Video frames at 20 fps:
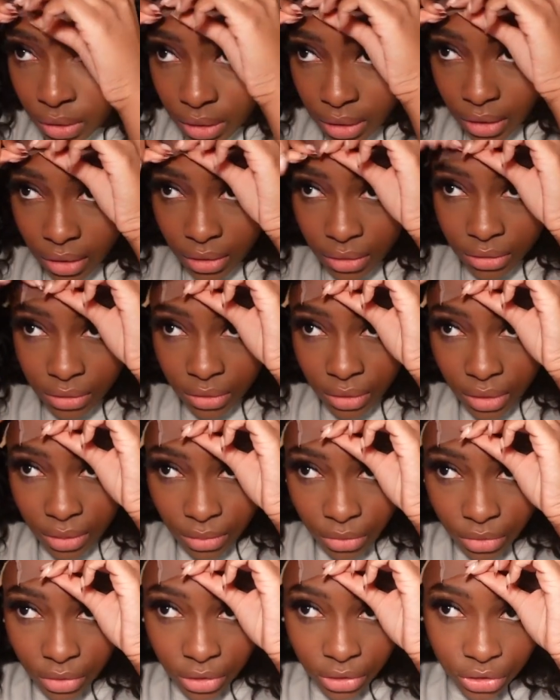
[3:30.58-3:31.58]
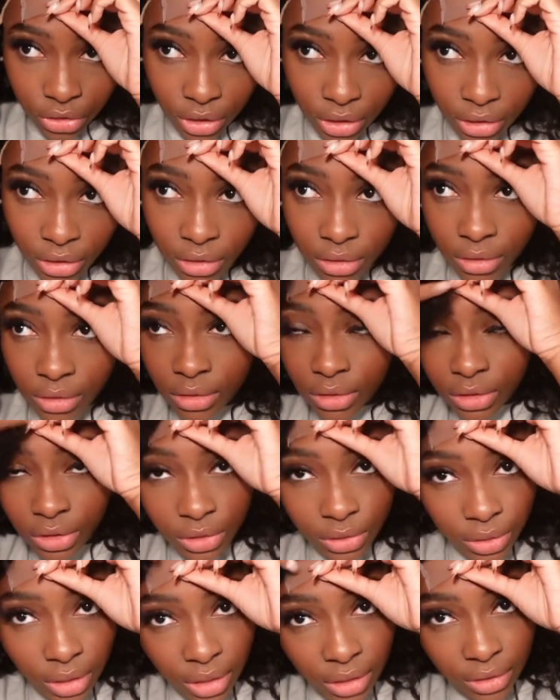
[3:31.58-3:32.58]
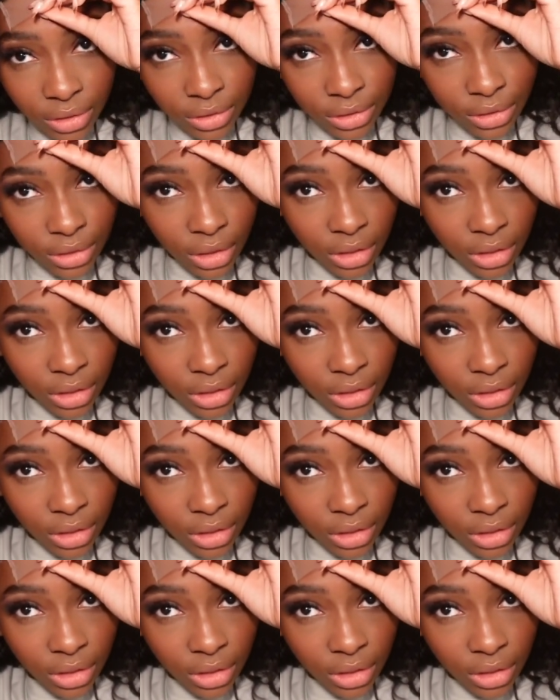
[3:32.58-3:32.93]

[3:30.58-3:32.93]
Alright y'all, so now I'm going to try to kind of